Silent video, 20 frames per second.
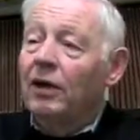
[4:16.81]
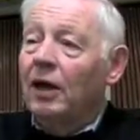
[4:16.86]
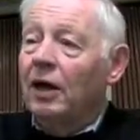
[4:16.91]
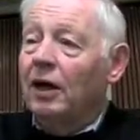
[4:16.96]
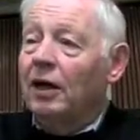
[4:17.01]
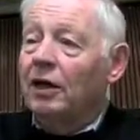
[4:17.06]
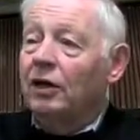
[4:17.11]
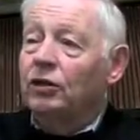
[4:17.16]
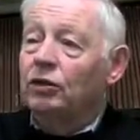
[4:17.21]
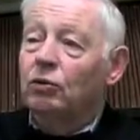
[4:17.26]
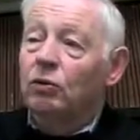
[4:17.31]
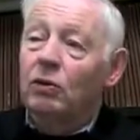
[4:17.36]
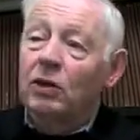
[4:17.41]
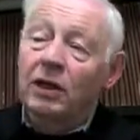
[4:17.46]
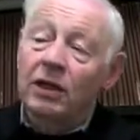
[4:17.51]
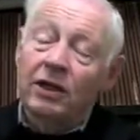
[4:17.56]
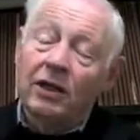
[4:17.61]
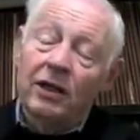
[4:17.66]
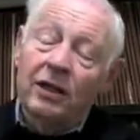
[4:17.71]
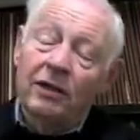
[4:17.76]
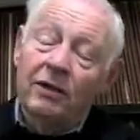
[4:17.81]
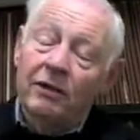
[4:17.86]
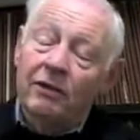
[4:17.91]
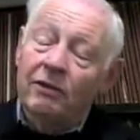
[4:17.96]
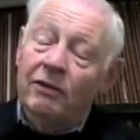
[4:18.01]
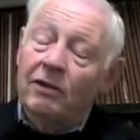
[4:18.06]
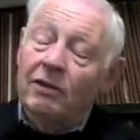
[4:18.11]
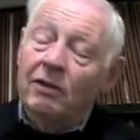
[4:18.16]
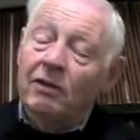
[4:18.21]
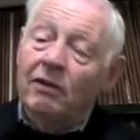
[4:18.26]

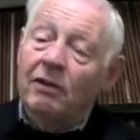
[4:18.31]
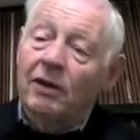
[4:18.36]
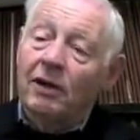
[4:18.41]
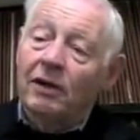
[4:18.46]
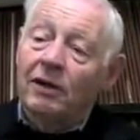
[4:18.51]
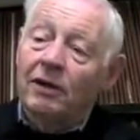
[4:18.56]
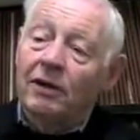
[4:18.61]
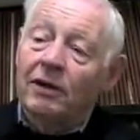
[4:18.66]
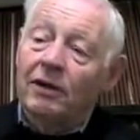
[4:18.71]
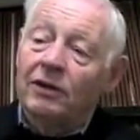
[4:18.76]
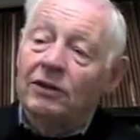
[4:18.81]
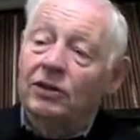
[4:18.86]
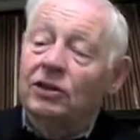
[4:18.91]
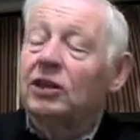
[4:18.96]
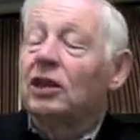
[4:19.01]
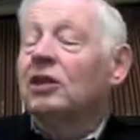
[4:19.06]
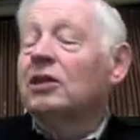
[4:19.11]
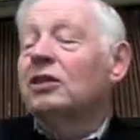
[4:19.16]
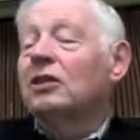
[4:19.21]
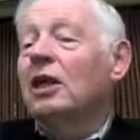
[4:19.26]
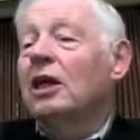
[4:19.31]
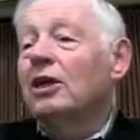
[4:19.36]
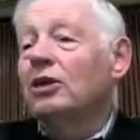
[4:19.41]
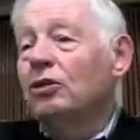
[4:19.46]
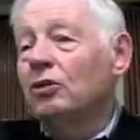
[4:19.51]
26-day